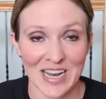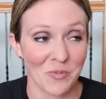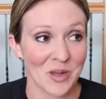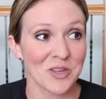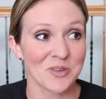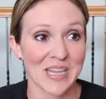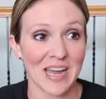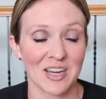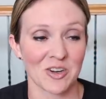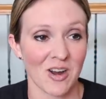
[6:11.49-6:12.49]
and we used
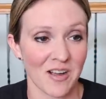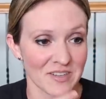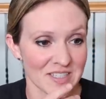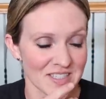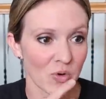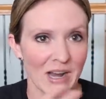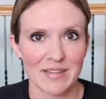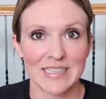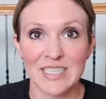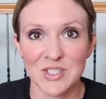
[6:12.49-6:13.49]
that in our office for
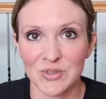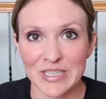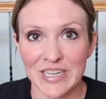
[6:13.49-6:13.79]
at least 3